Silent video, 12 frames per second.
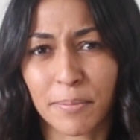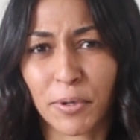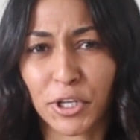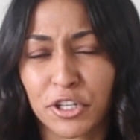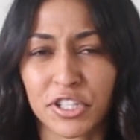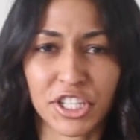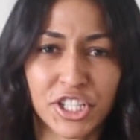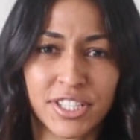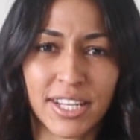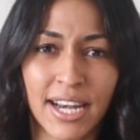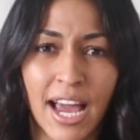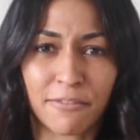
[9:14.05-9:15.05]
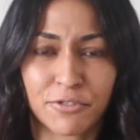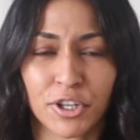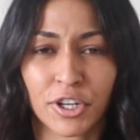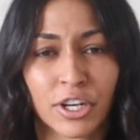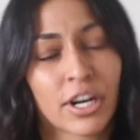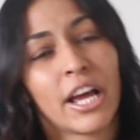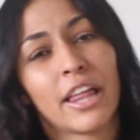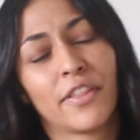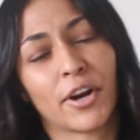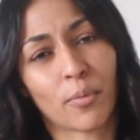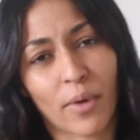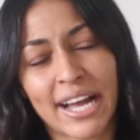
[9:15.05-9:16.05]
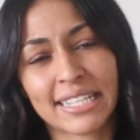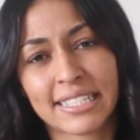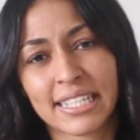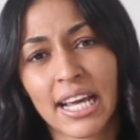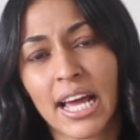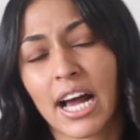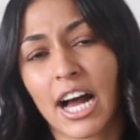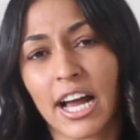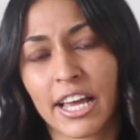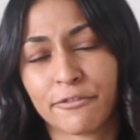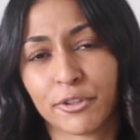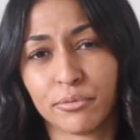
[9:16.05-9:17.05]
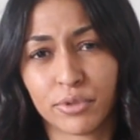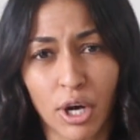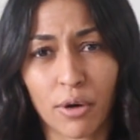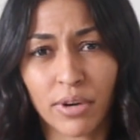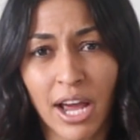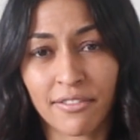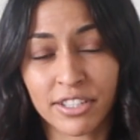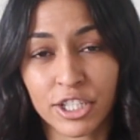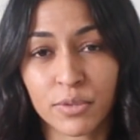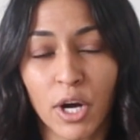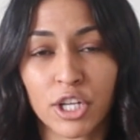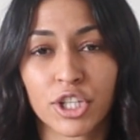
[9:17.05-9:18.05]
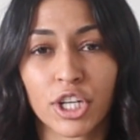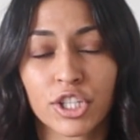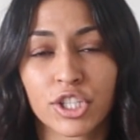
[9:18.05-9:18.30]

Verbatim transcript: to put your dishes in after they're wet uh, if you don't have a dishwasher.